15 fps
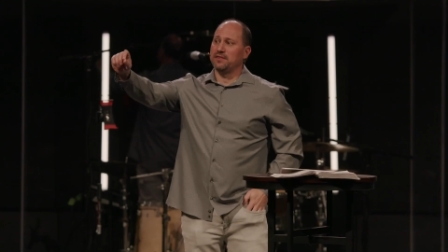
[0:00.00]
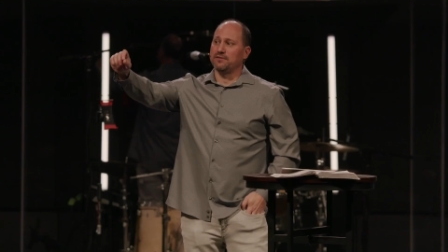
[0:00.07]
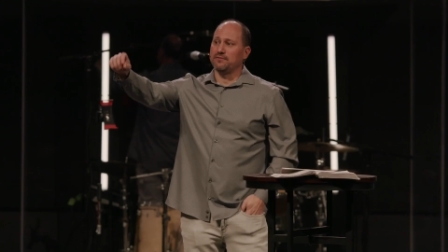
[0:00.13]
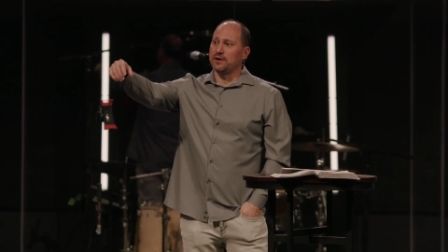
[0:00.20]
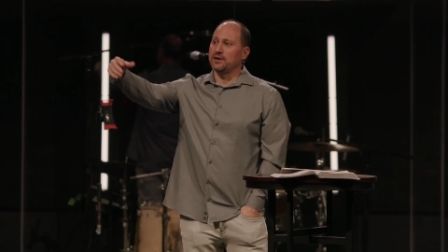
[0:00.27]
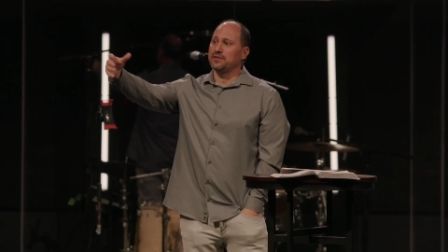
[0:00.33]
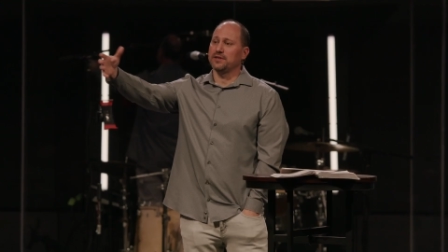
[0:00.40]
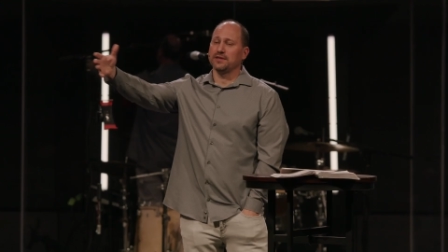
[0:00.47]
the
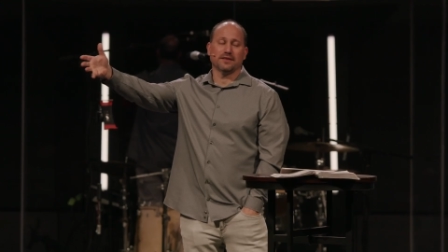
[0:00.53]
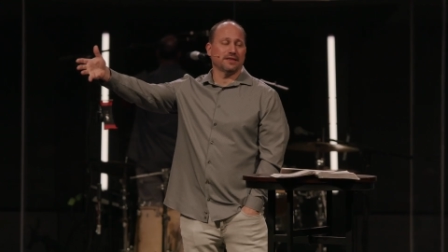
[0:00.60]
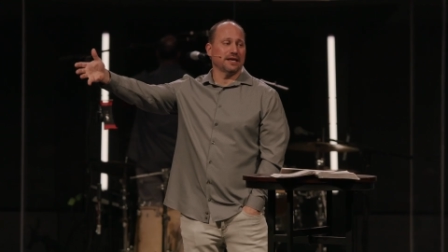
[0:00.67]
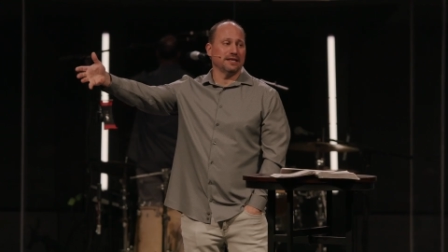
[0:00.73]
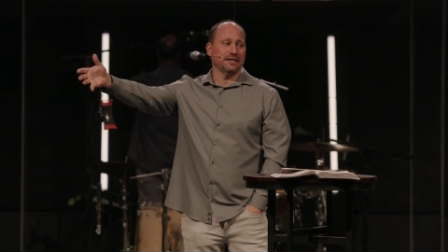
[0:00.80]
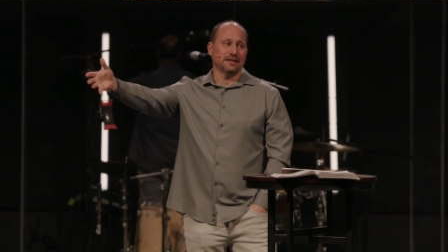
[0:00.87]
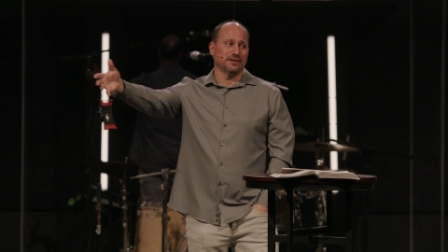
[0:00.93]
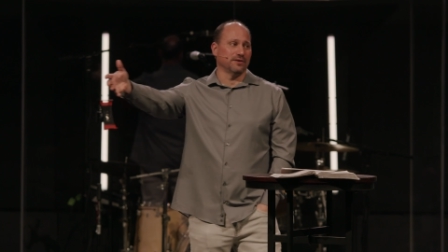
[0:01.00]
very thing that they
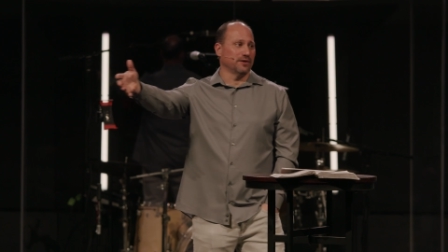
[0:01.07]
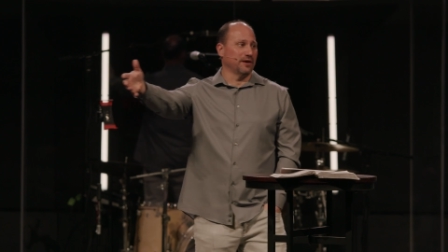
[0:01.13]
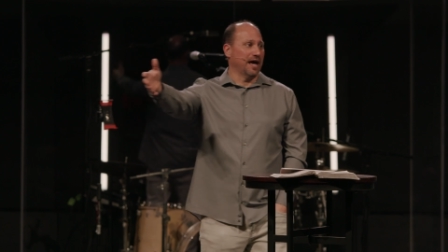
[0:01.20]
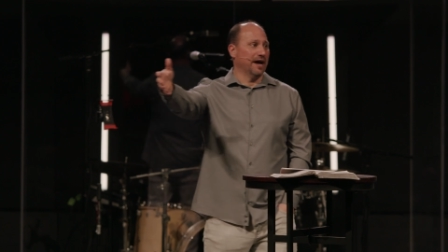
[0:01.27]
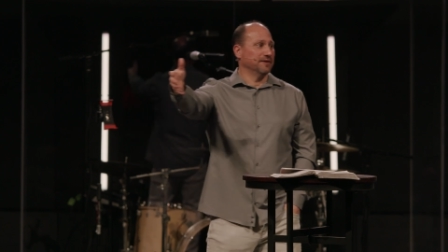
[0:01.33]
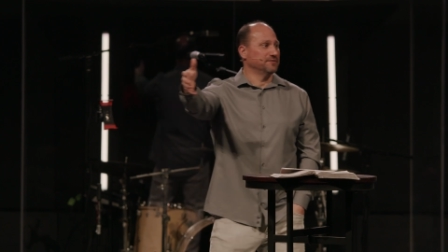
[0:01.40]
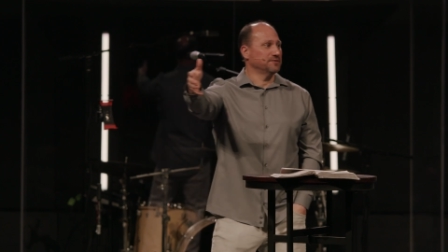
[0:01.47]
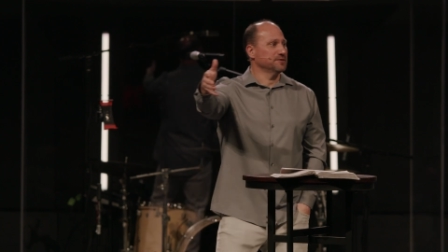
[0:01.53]
need in their
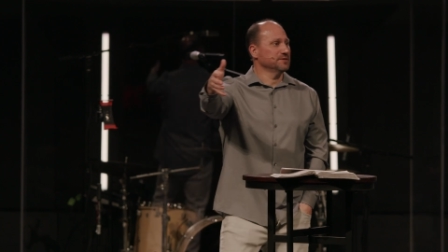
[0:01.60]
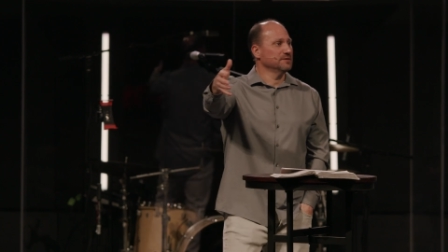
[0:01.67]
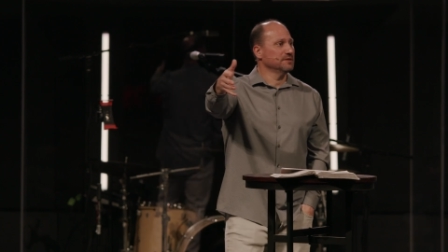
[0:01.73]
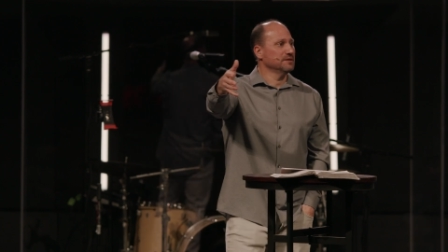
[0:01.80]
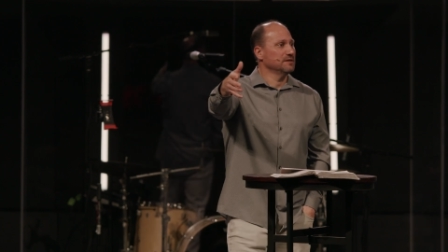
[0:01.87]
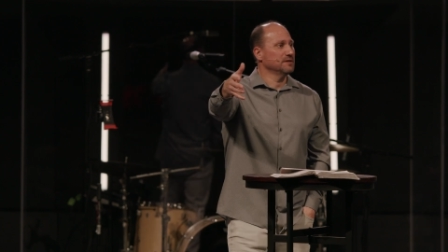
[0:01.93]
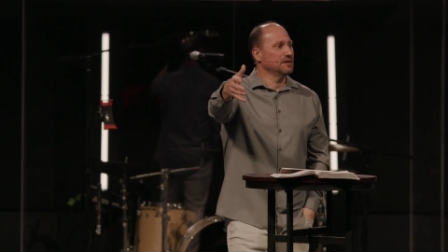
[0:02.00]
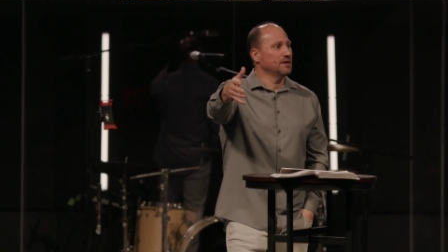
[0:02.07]
lives
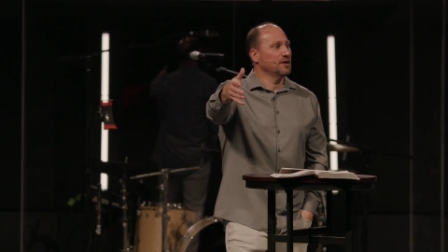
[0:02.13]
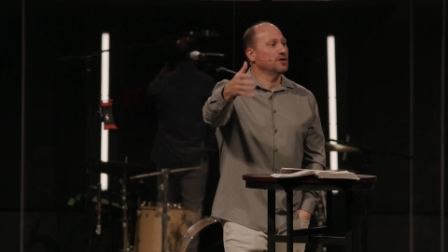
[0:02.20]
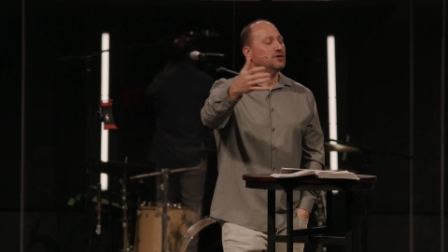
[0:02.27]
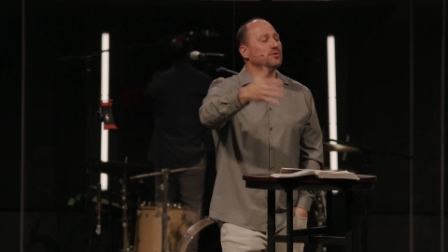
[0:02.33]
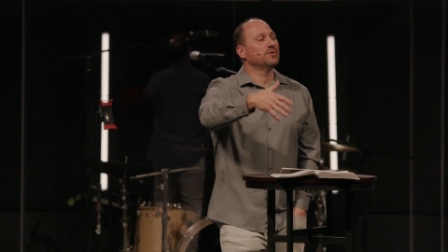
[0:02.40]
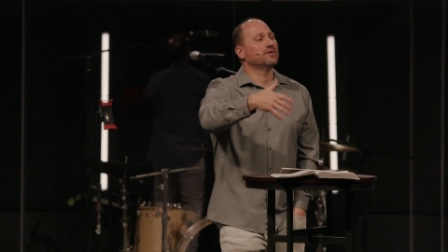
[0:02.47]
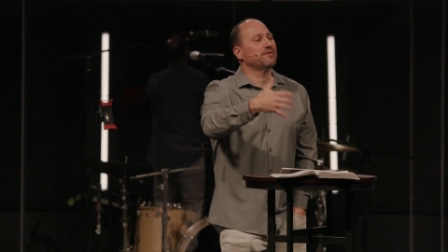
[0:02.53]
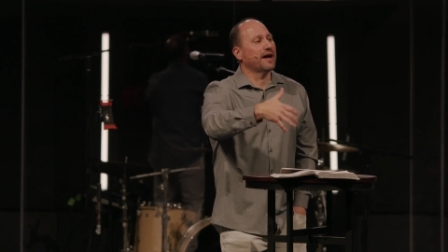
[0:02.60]

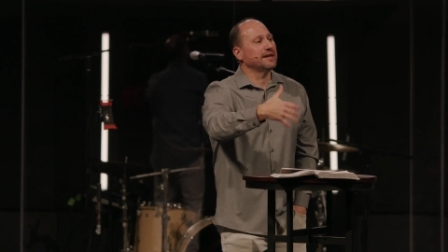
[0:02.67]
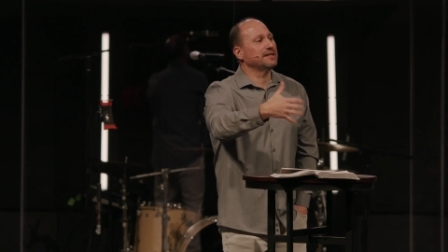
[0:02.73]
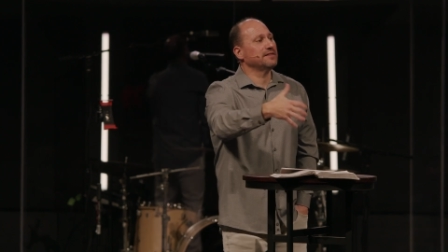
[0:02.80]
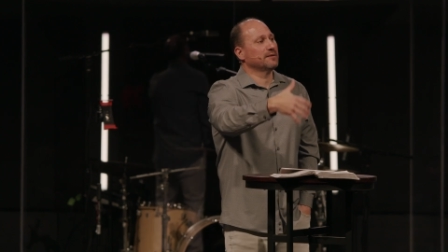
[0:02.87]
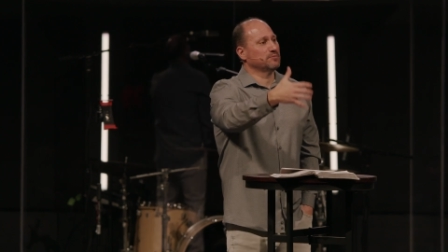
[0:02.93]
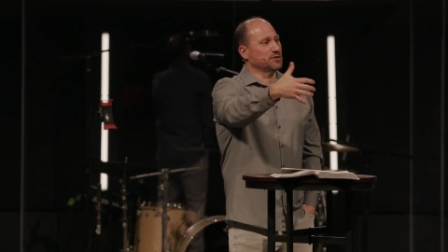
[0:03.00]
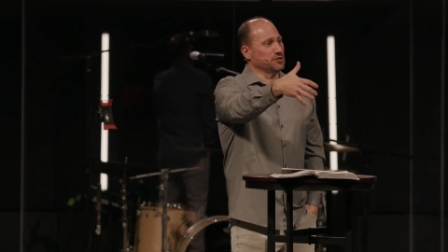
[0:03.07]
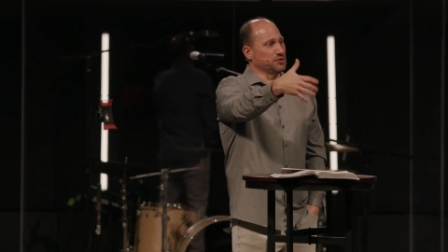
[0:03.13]
you inviting
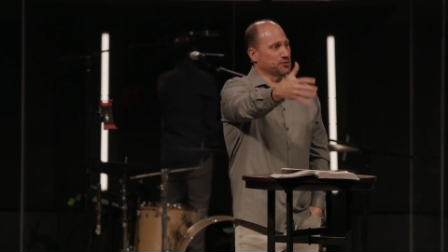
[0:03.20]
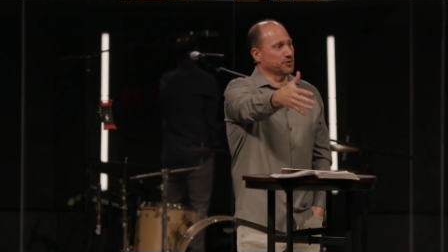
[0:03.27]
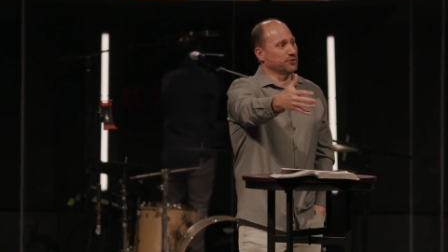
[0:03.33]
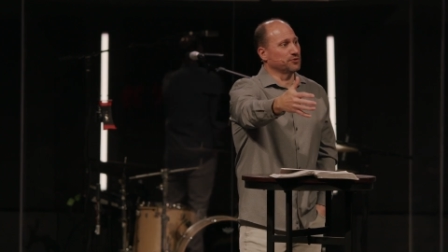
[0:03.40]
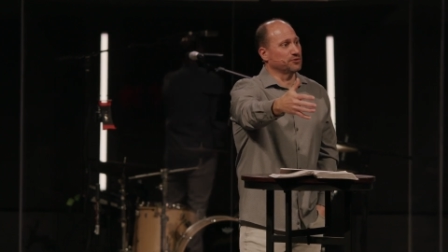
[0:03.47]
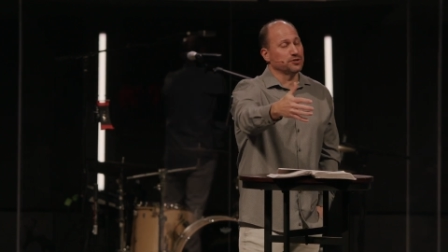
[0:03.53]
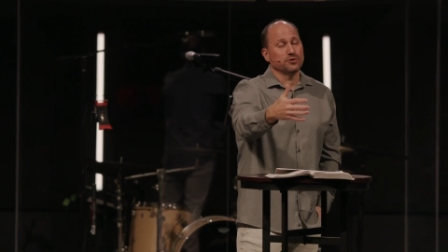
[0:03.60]
them to church,